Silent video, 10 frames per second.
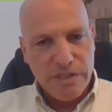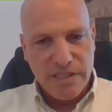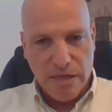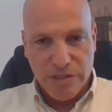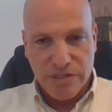
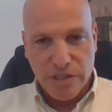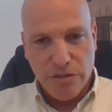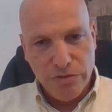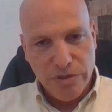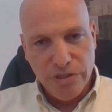
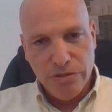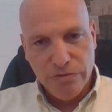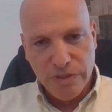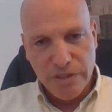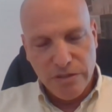cybersecurity
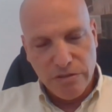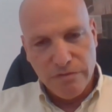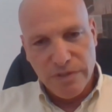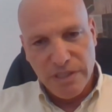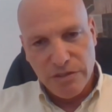unit
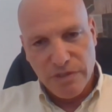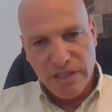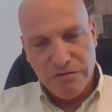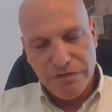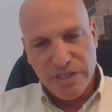of the Israel
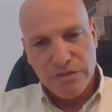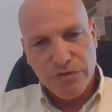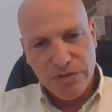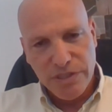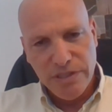Defense
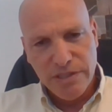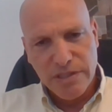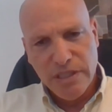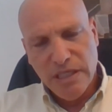Forces.